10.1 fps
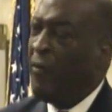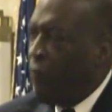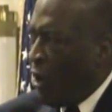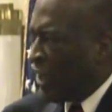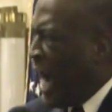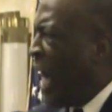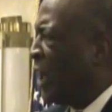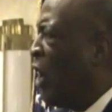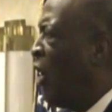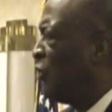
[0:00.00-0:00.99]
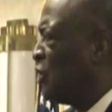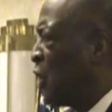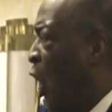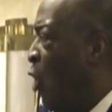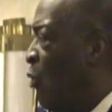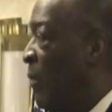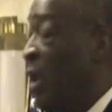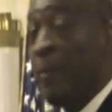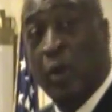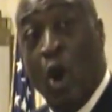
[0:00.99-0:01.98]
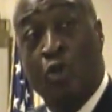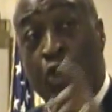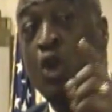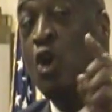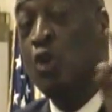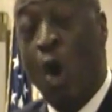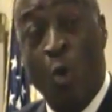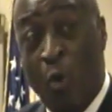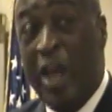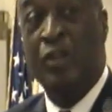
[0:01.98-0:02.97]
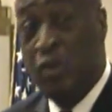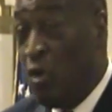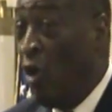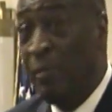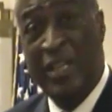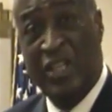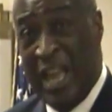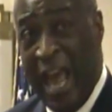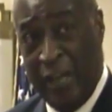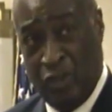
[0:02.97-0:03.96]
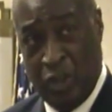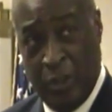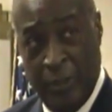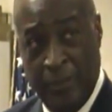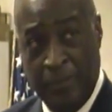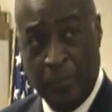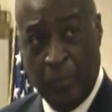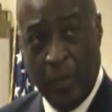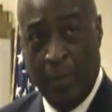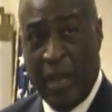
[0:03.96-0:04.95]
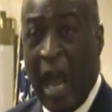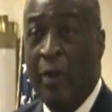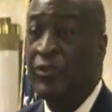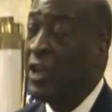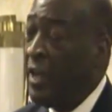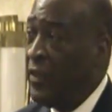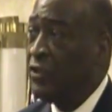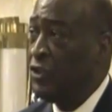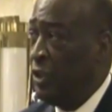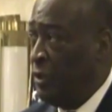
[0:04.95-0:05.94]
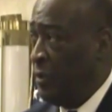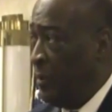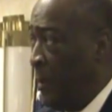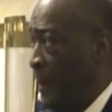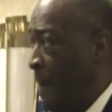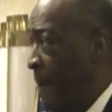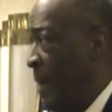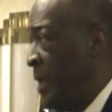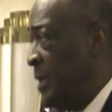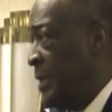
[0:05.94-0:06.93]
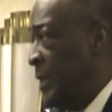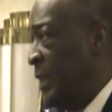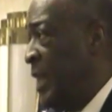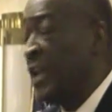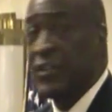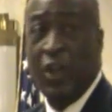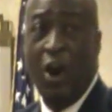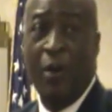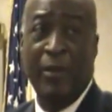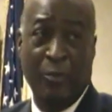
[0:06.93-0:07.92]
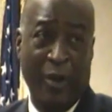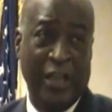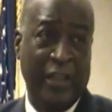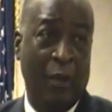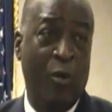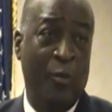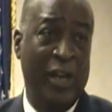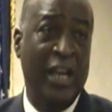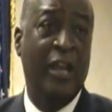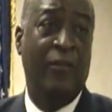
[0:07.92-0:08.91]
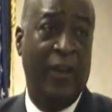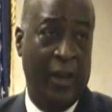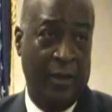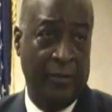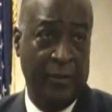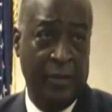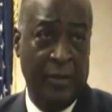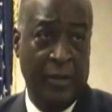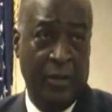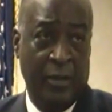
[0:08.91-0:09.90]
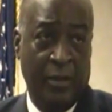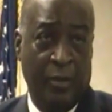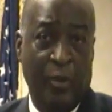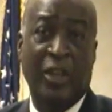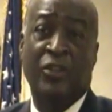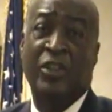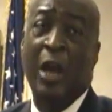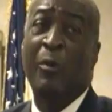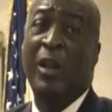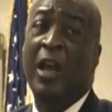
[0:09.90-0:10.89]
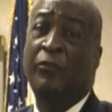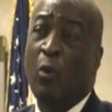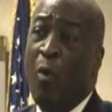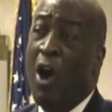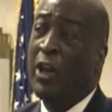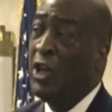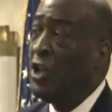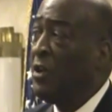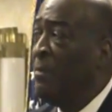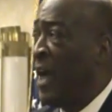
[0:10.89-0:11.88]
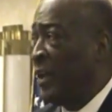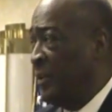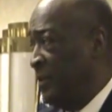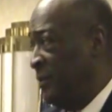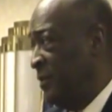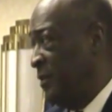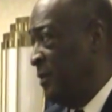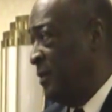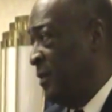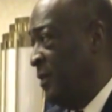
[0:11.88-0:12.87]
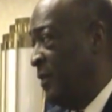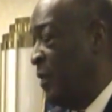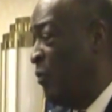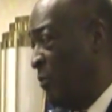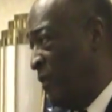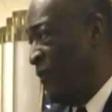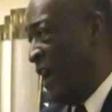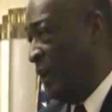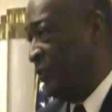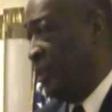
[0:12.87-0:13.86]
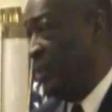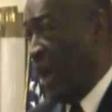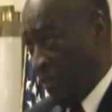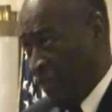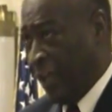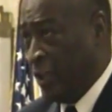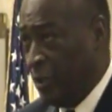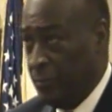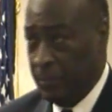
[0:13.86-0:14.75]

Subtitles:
before God calls us home. Because you don't know when you're going to be snatched. But I'll say this to you. Let us all be ready that when we leave here, we can say we left the world a little better than what we found. I thank